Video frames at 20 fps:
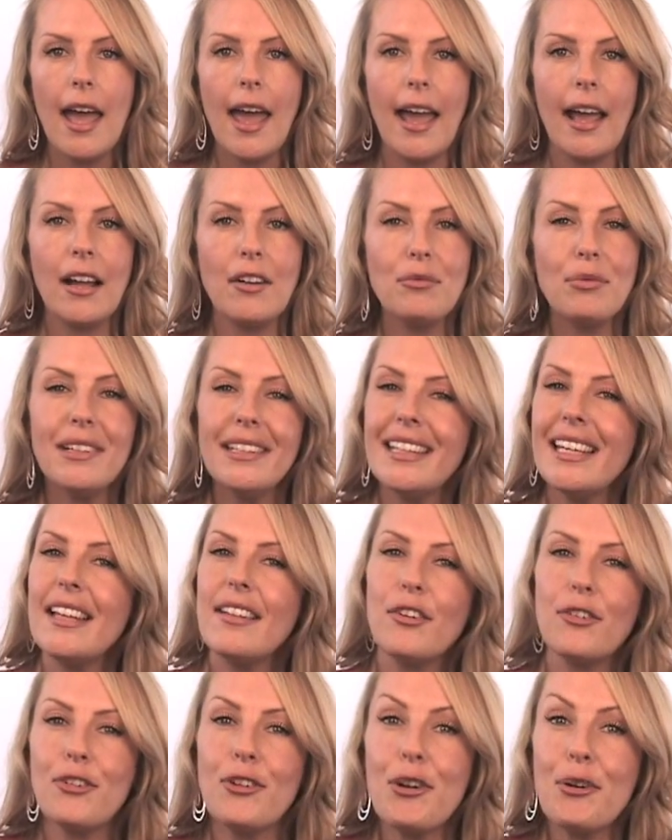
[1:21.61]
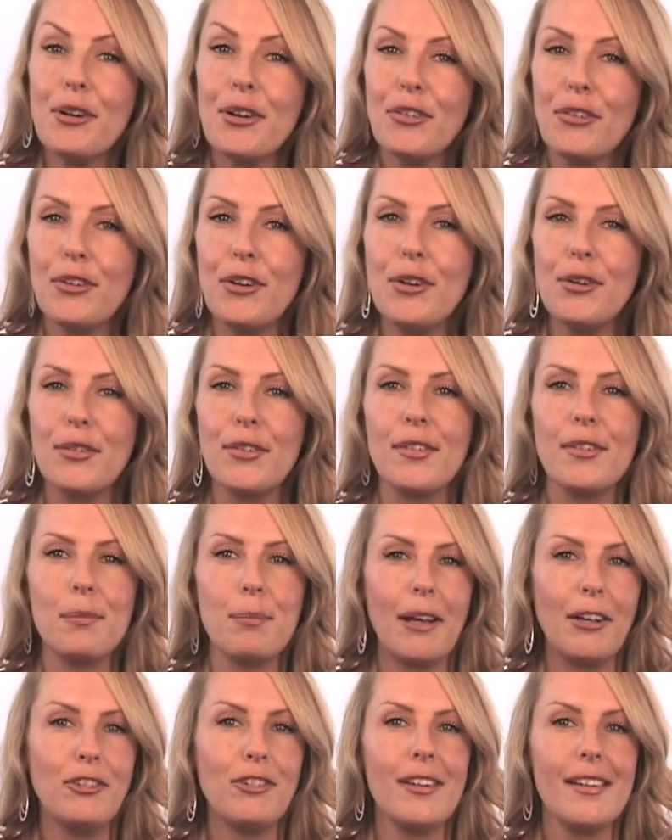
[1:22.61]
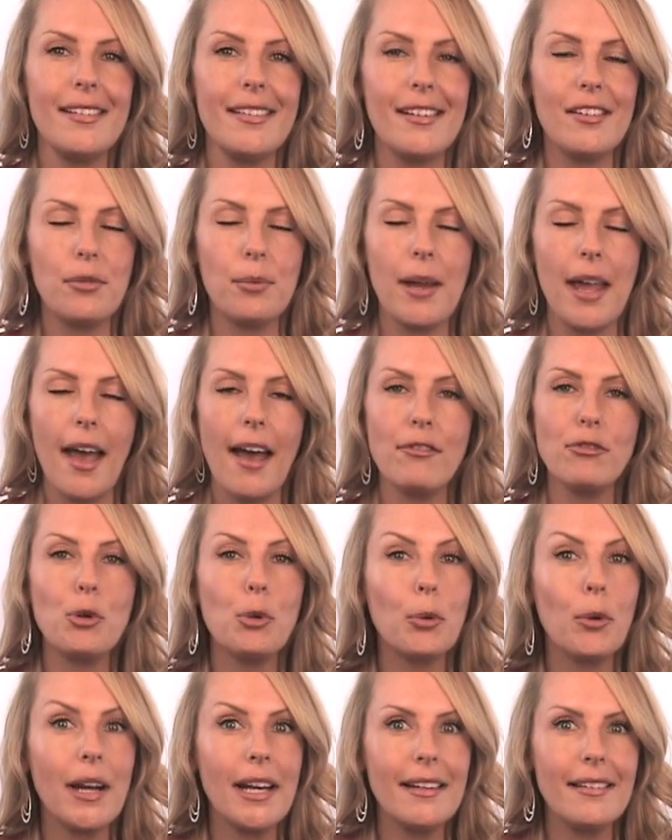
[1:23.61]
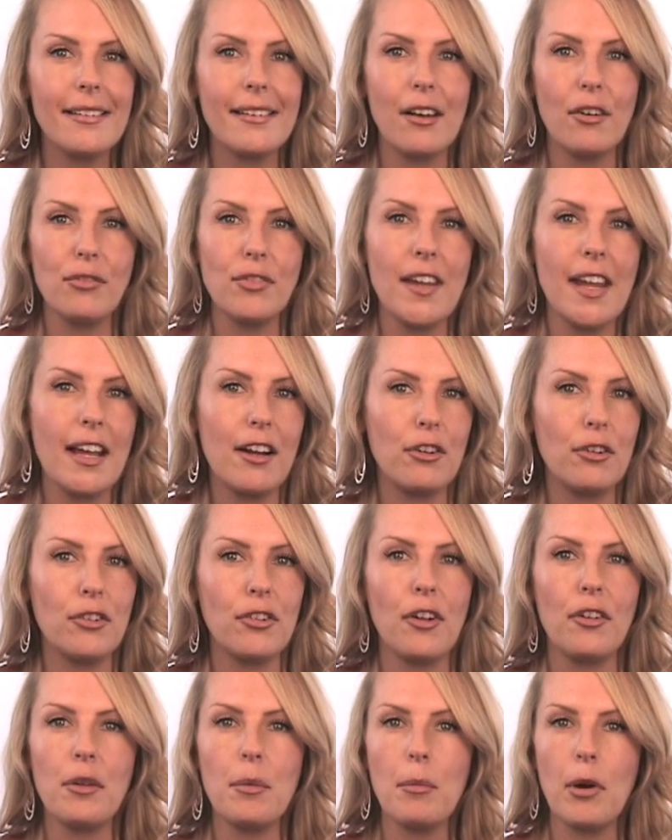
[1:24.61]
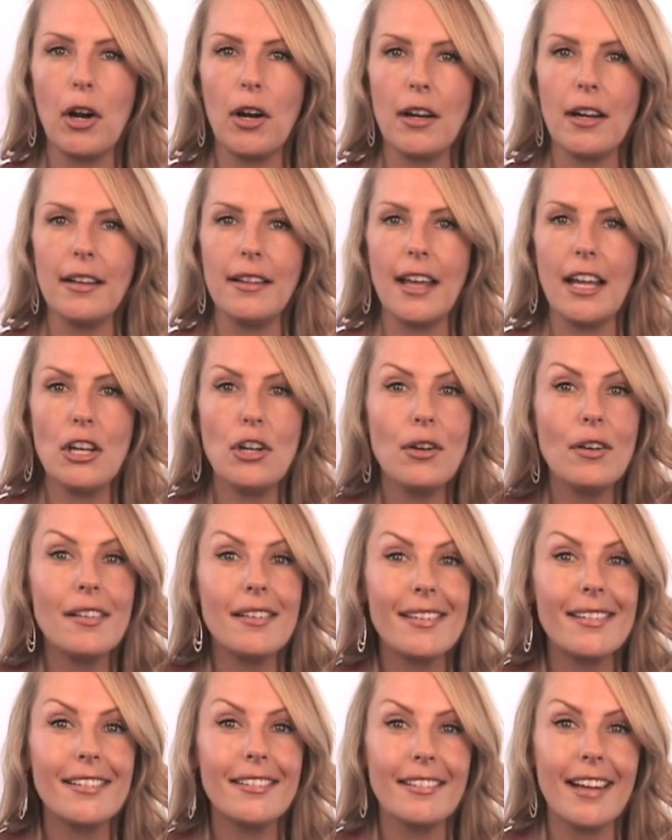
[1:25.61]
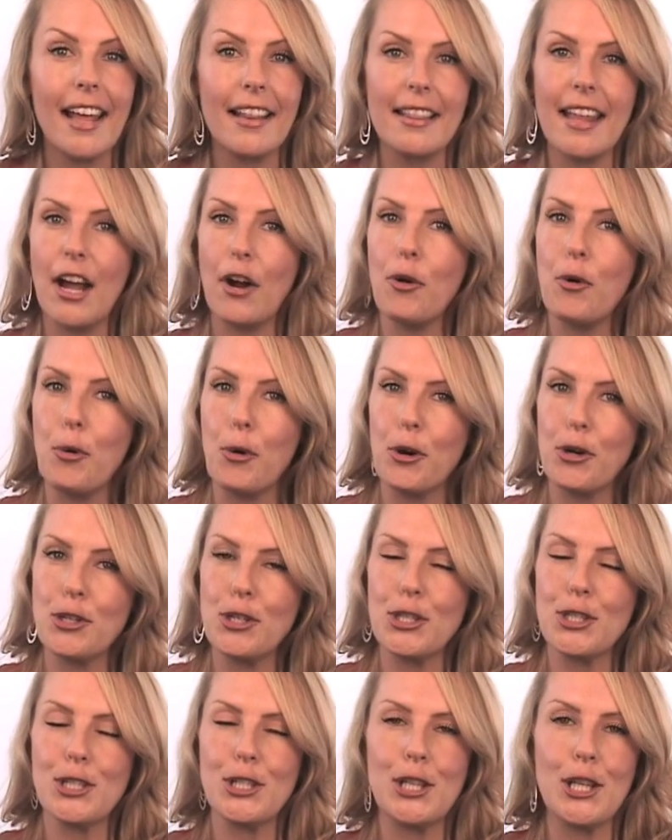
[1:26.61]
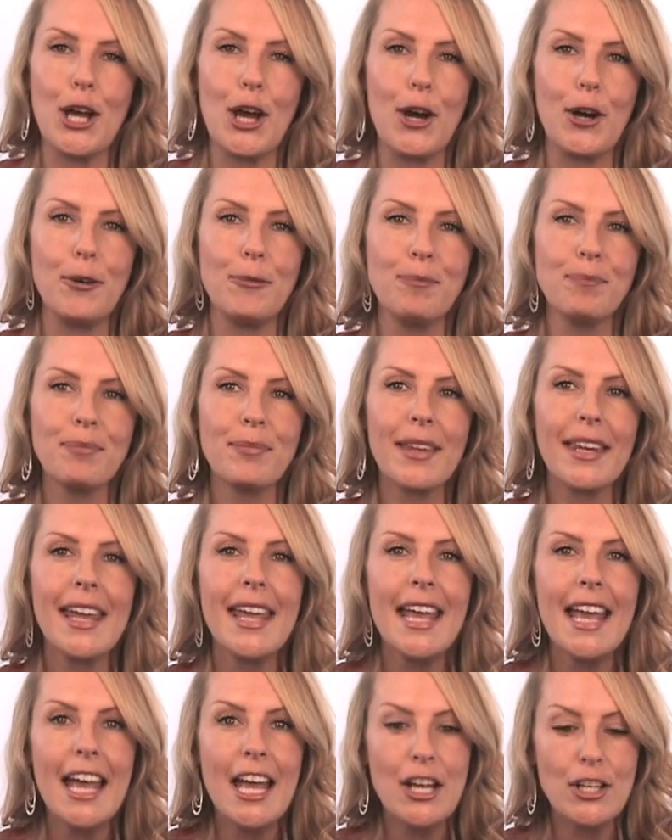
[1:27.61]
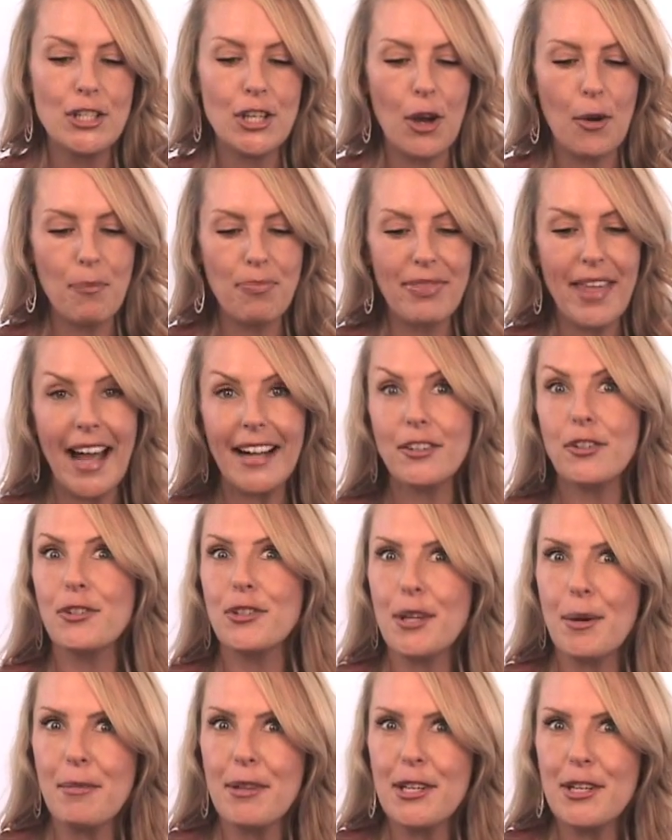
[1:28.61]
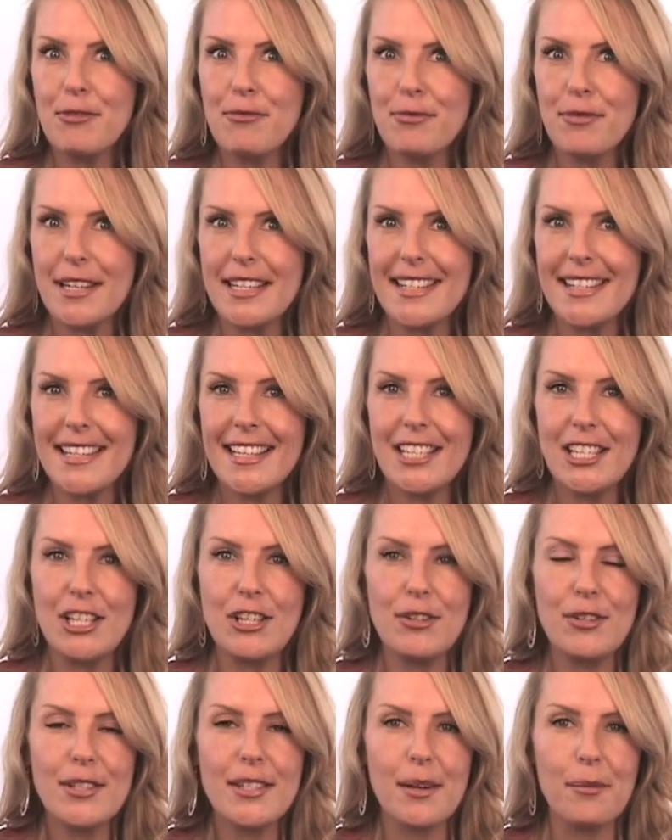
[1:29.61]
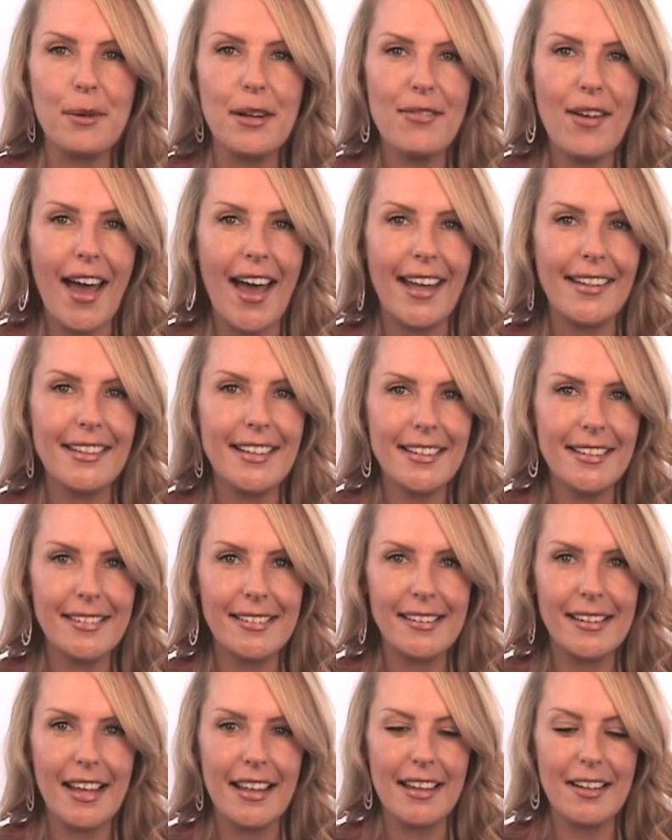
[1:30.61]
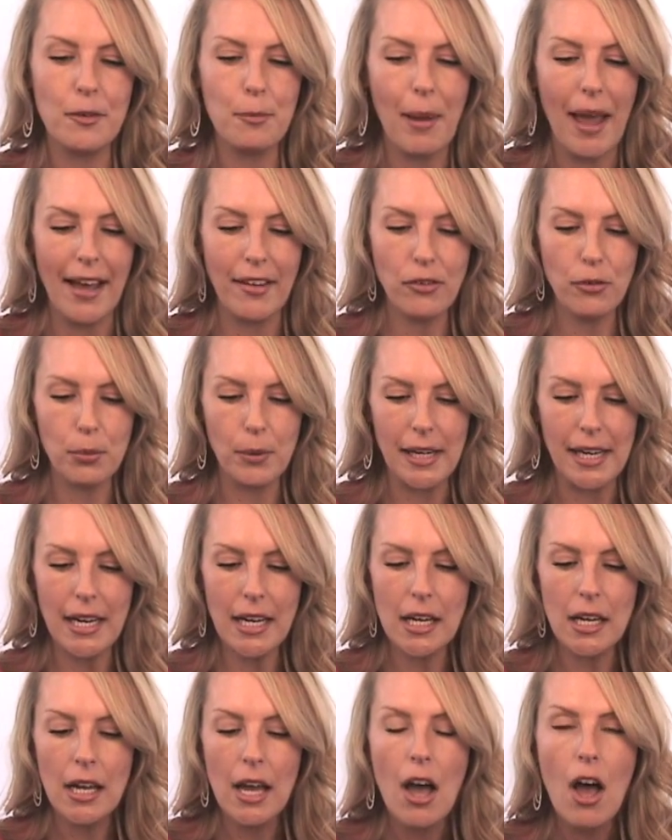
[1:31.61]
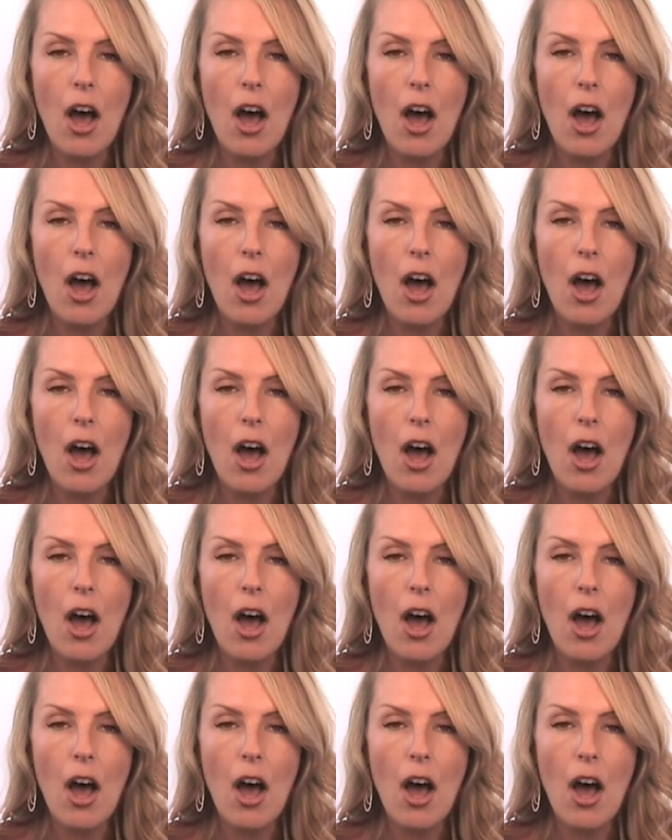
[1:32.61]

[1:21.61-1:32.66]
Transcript: and really there's no excuse, especially since we have great self-tanners on the market, that you can still get that gorgeous glow. So that's some of the recent news that we've had this past week.